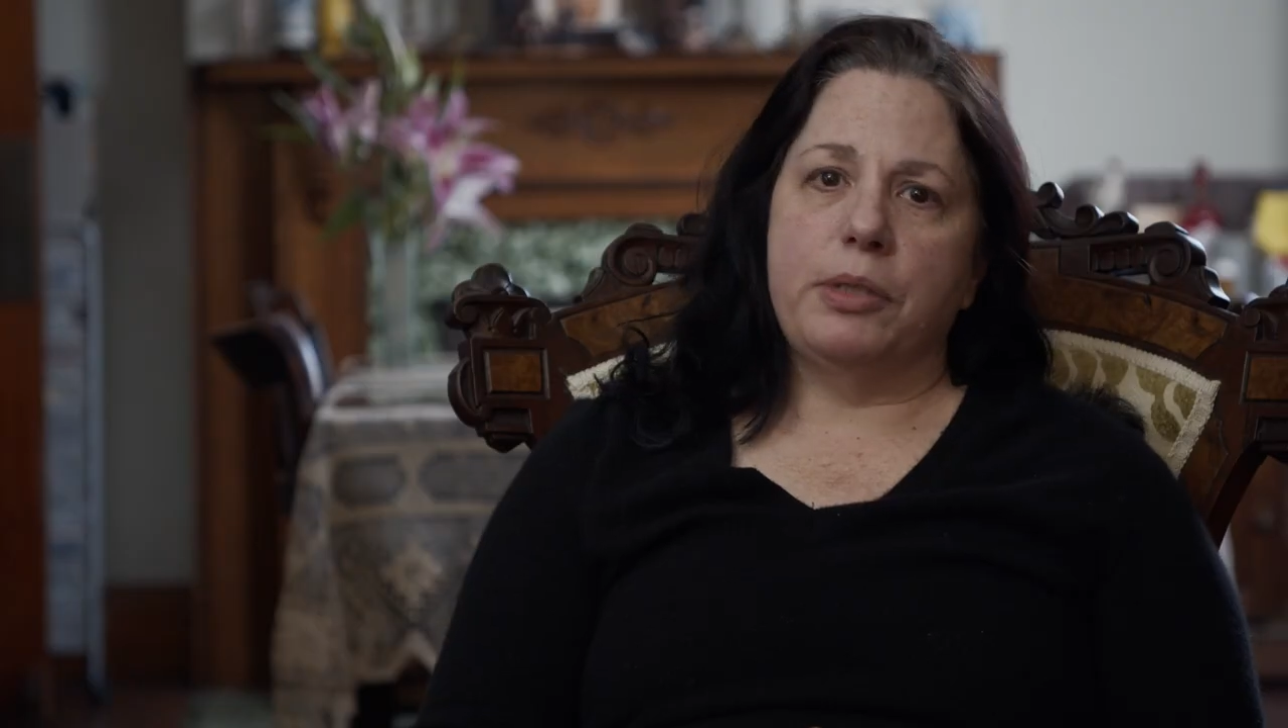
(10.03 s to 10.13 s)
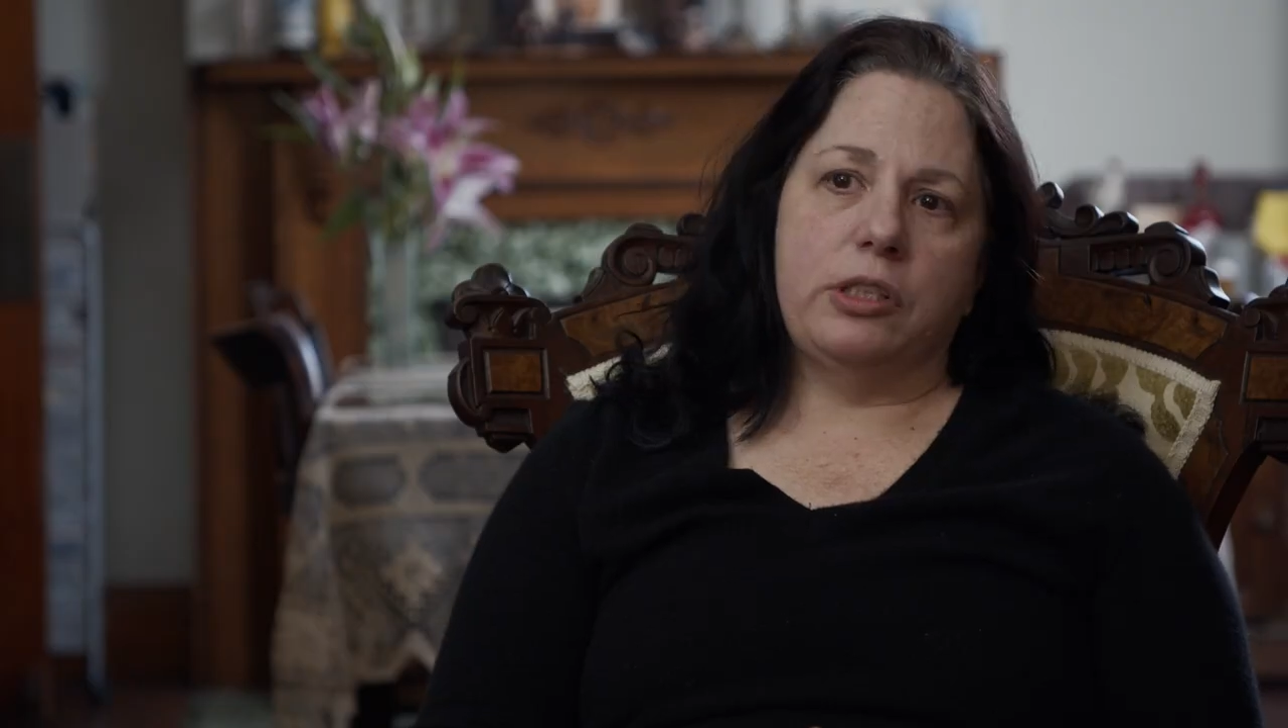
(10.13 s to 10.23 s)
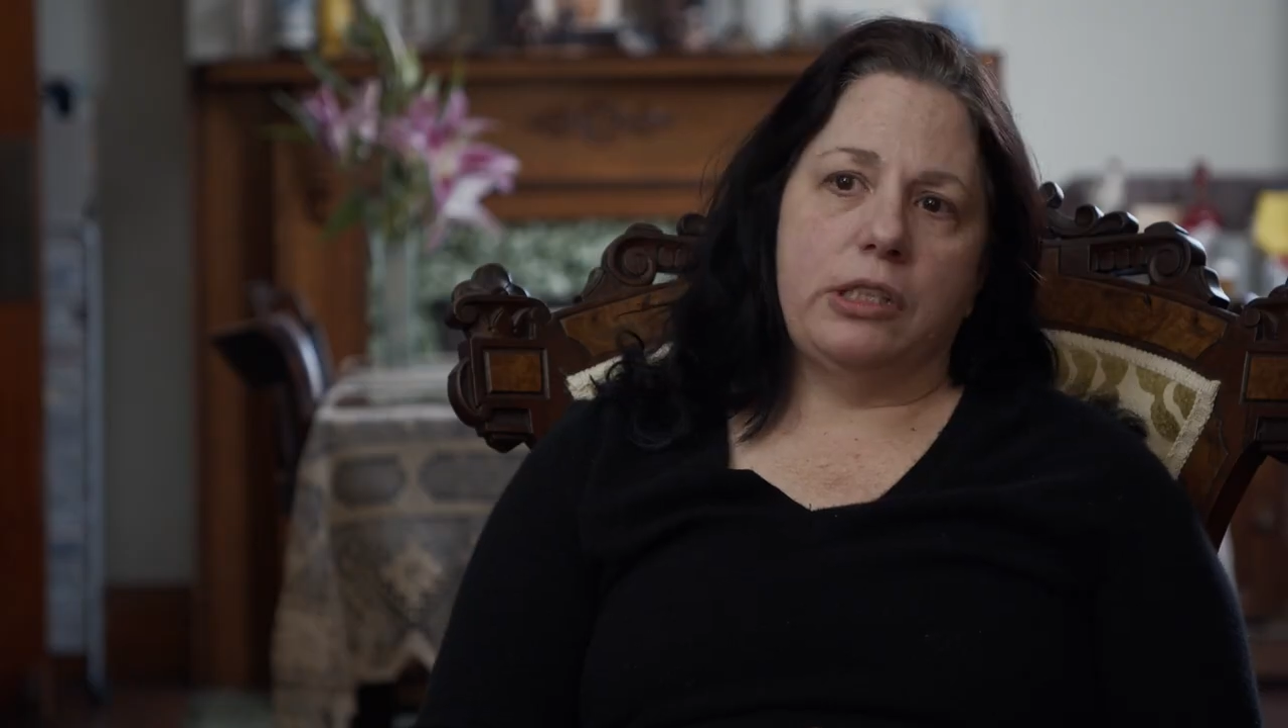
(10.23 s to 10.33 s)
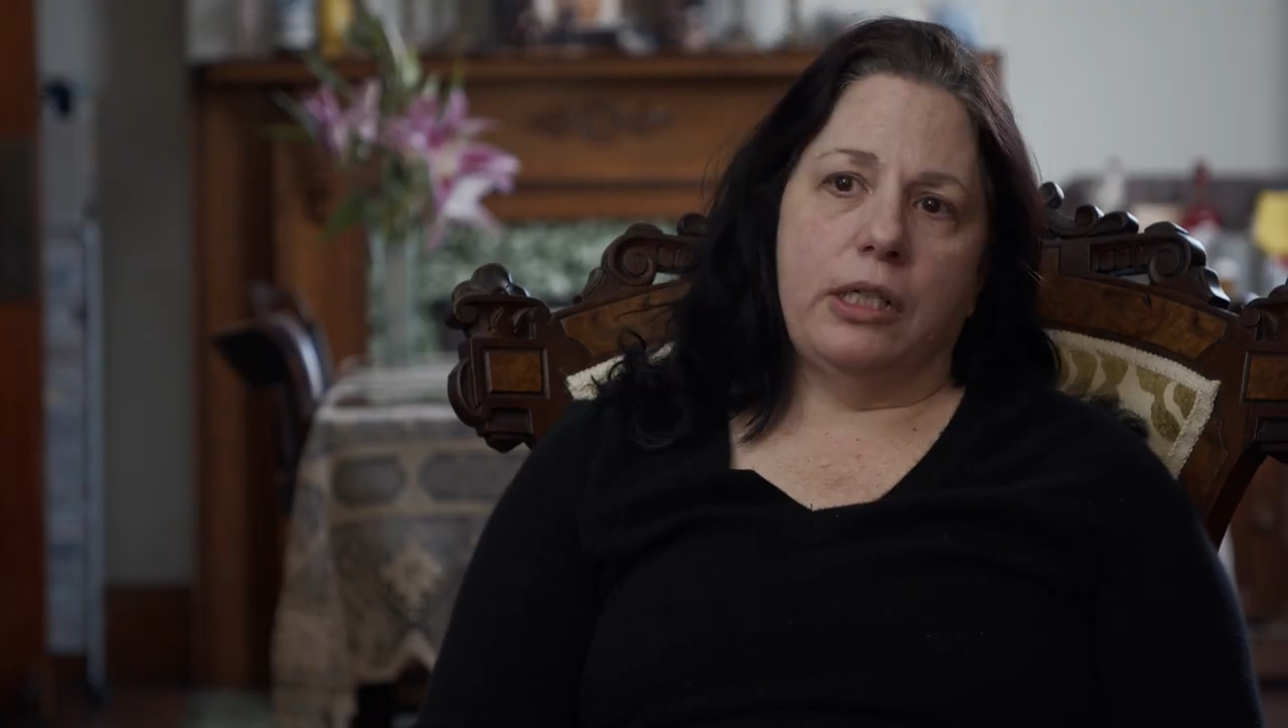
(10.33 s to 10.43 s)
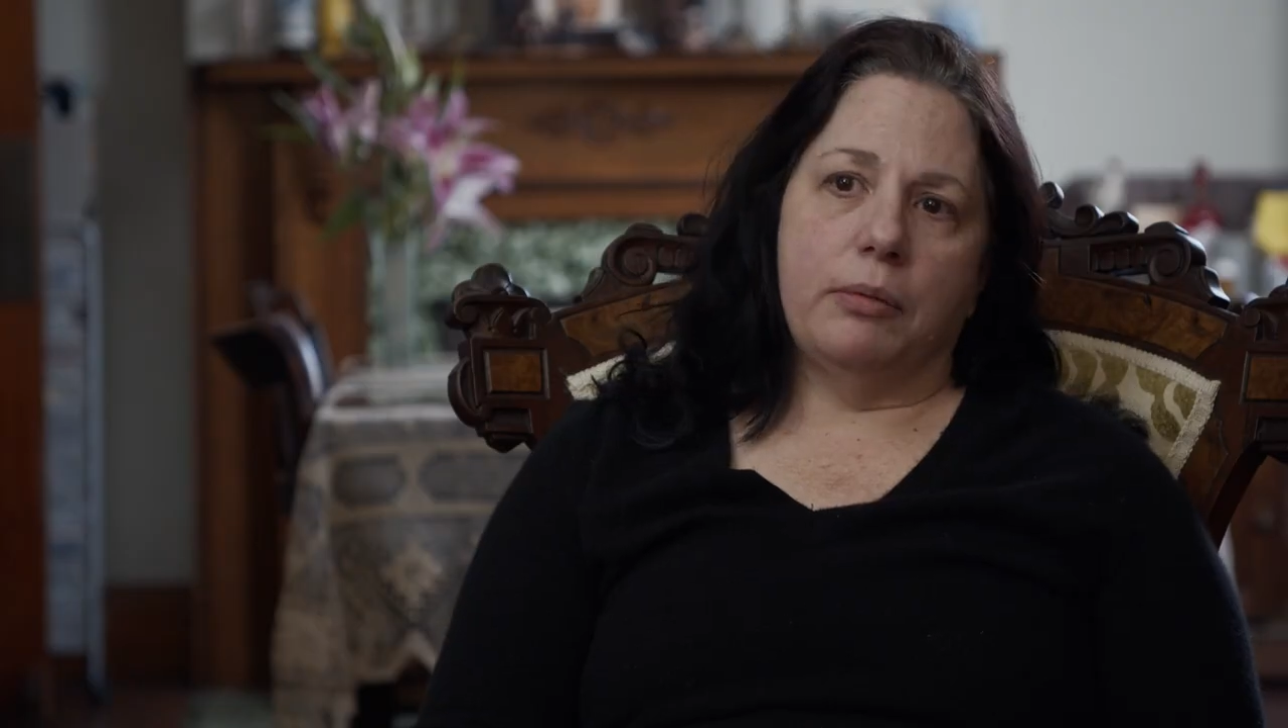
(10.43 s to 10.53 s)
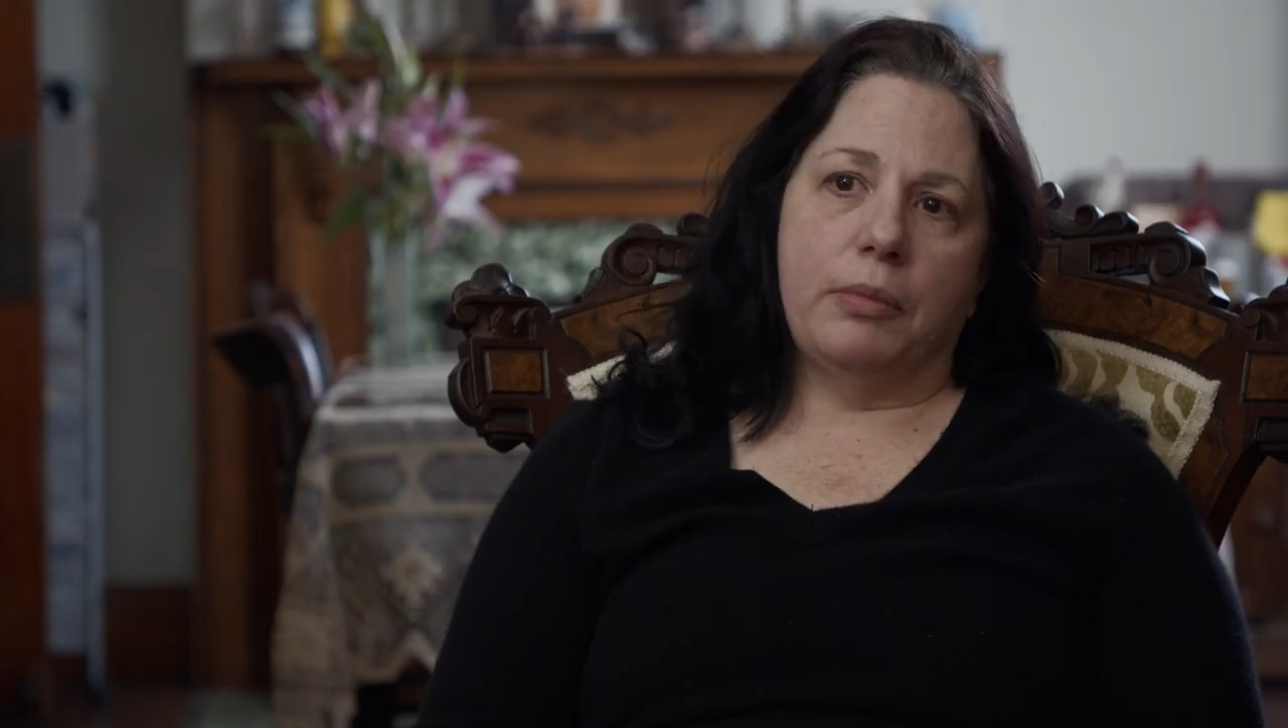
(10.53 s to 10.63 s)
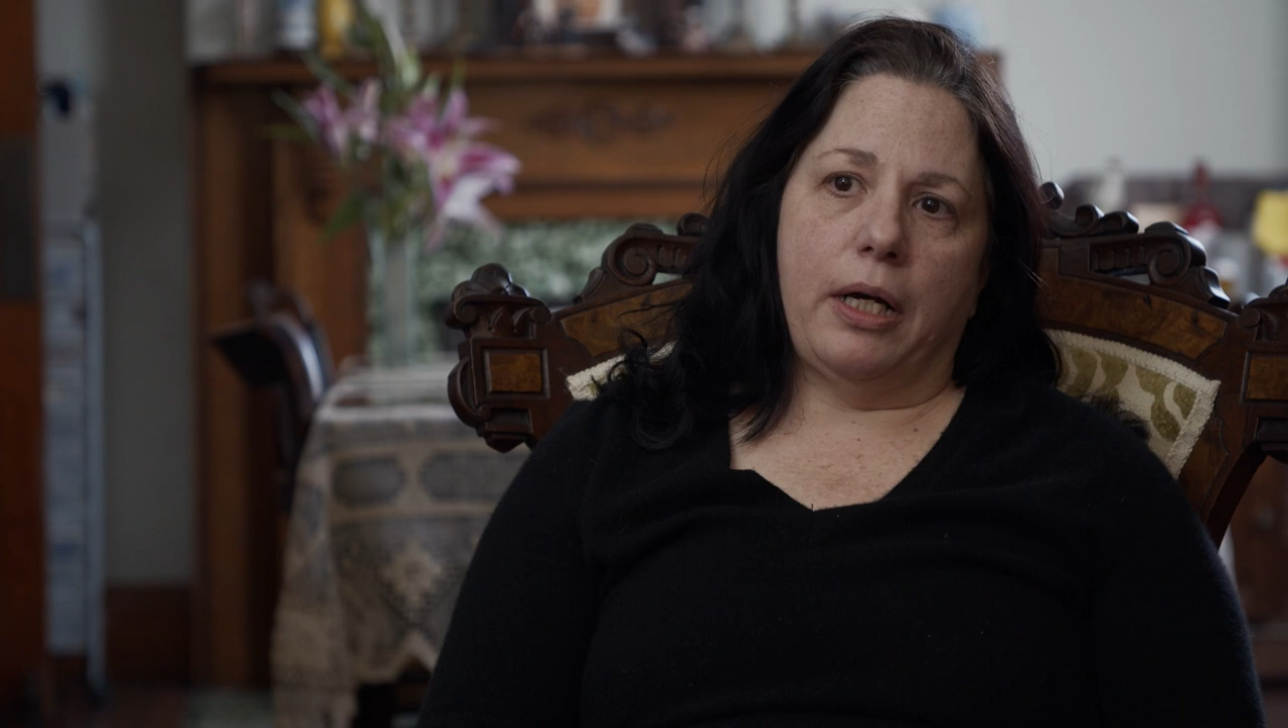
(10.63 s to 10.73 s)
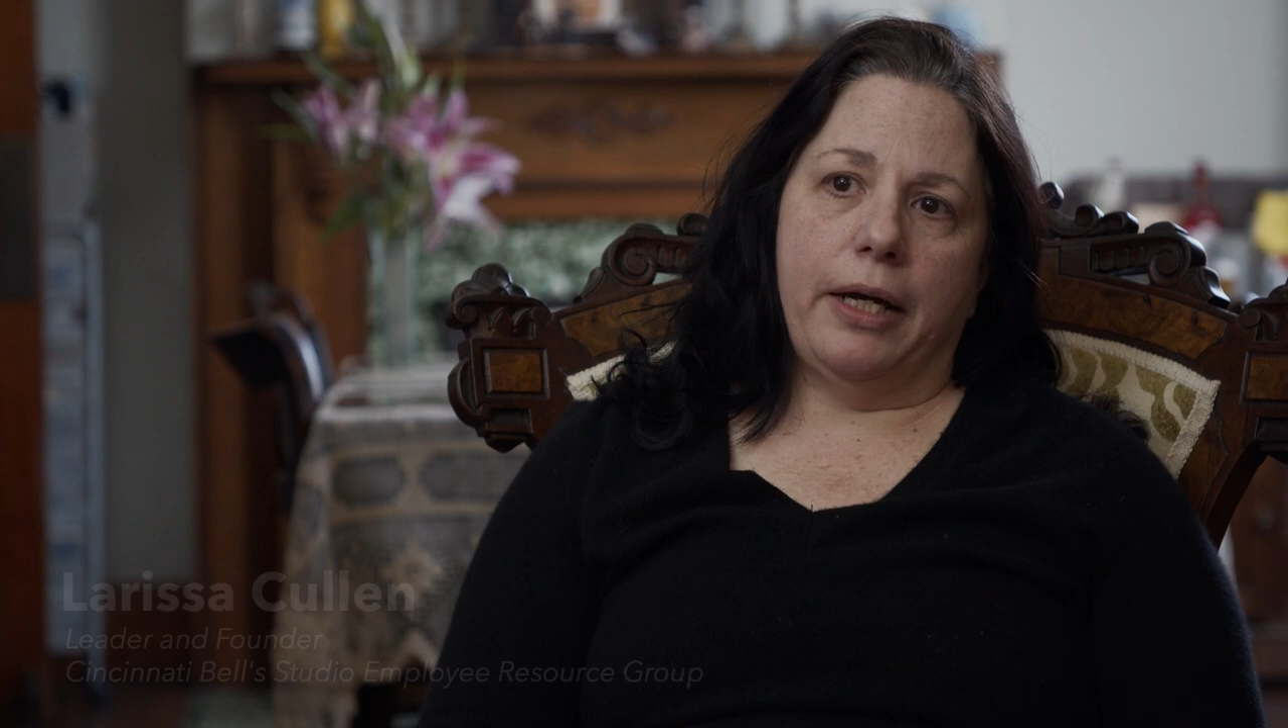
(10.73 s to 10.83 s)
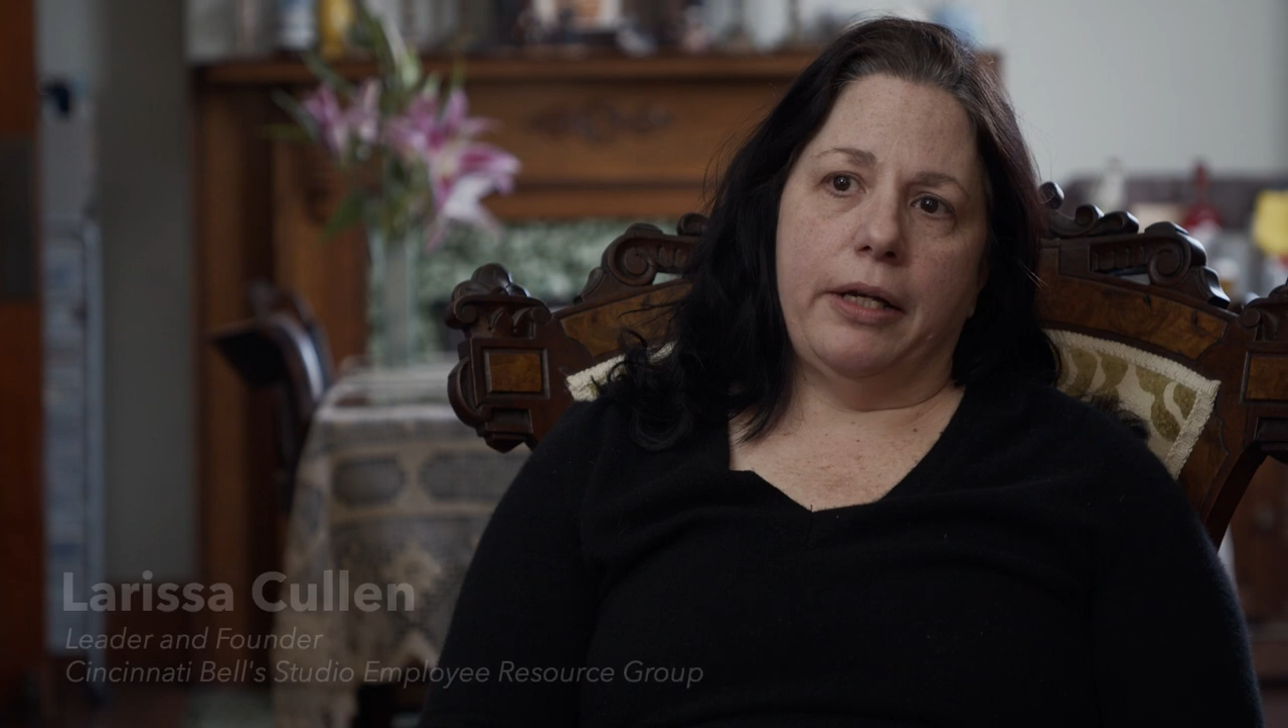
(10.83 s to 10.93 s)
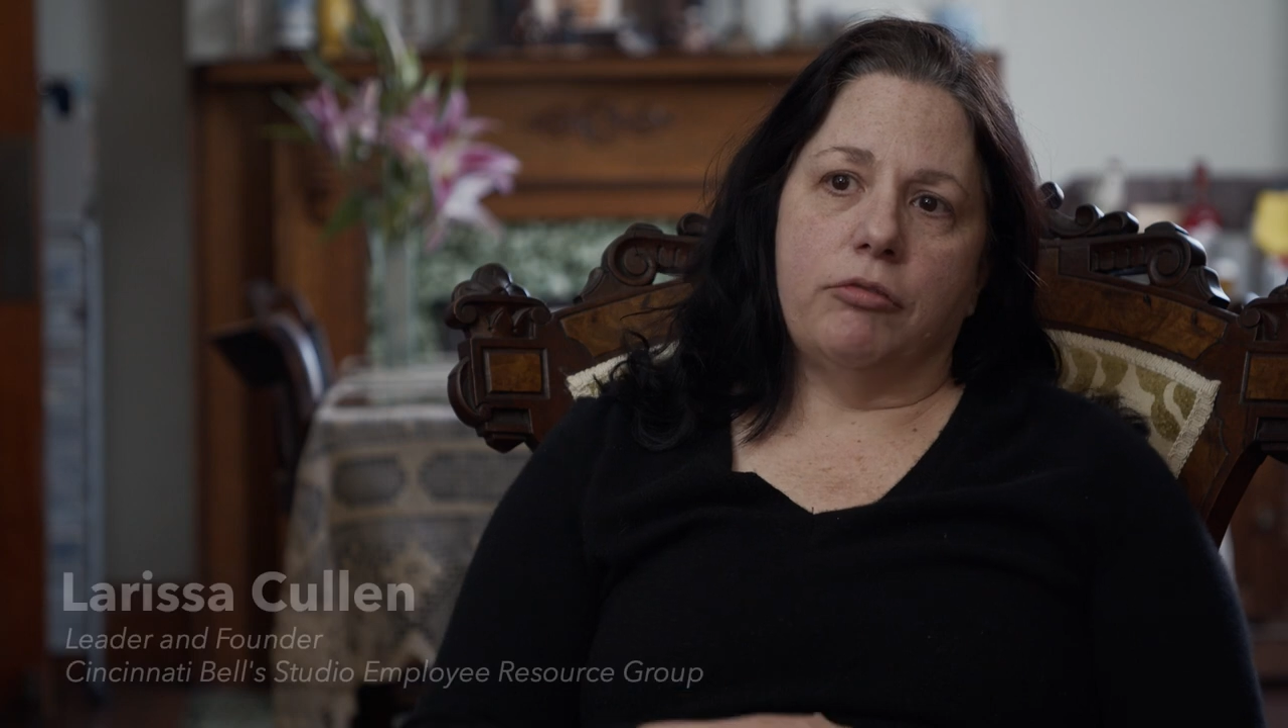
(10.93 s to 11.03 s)
museum
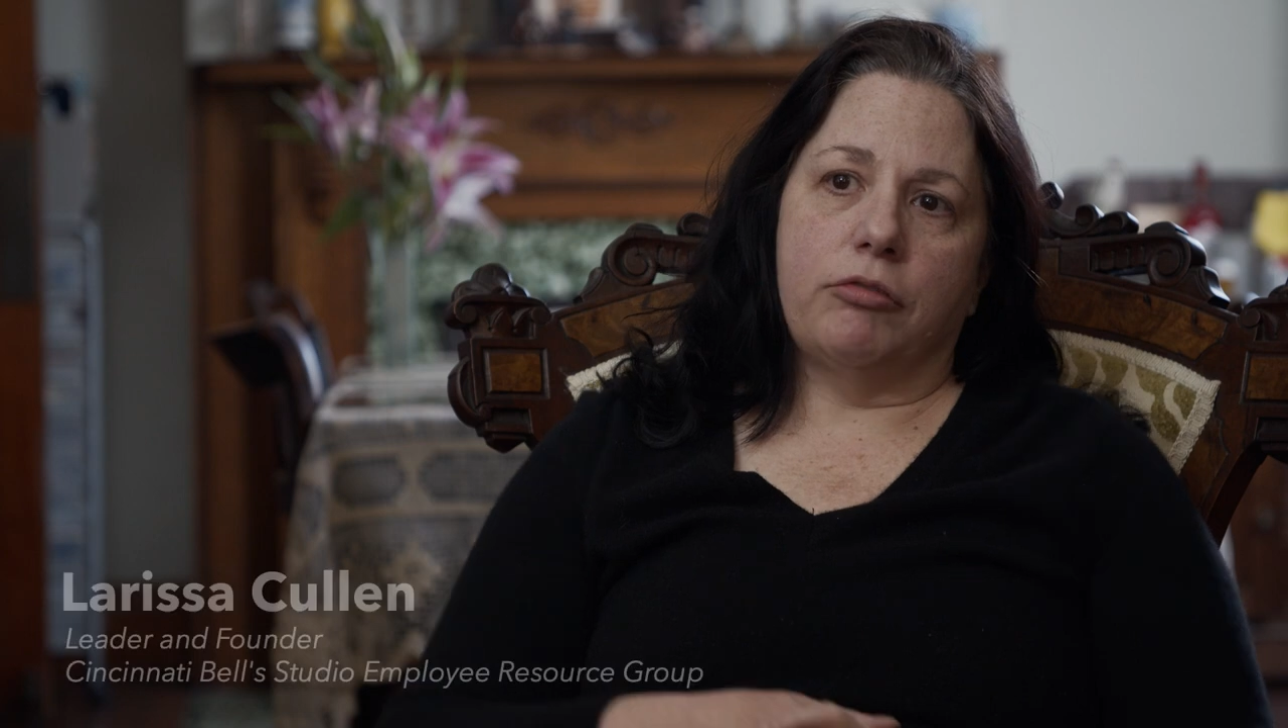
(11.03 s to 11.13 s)
I